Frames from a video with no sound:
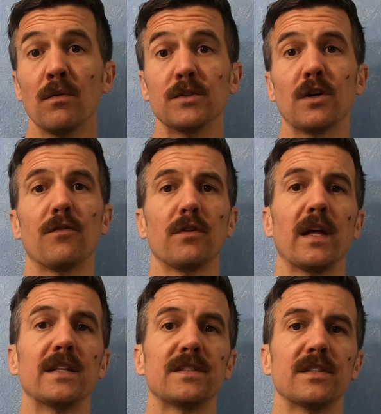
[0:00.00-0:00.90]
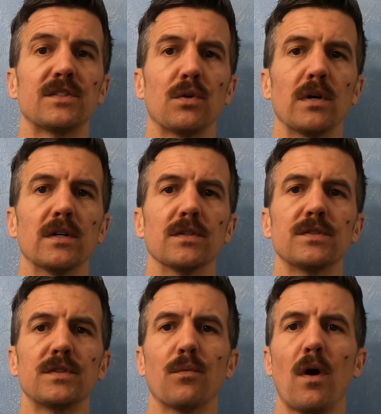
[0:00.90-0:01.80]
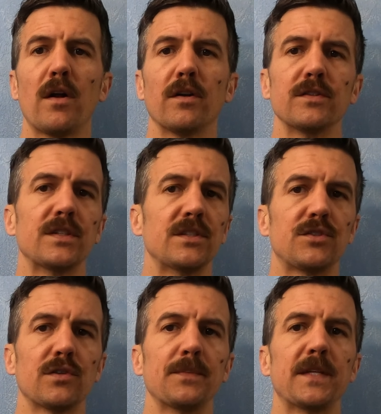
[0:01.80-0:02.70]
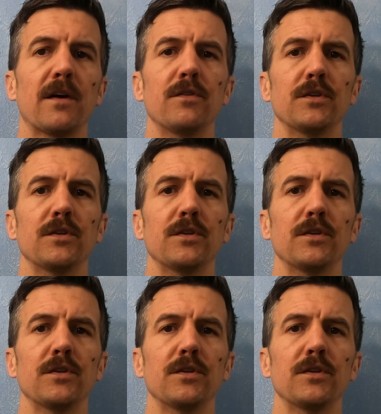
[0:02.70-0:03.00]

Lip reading: When sulfur lands in the soils and waters, it strips out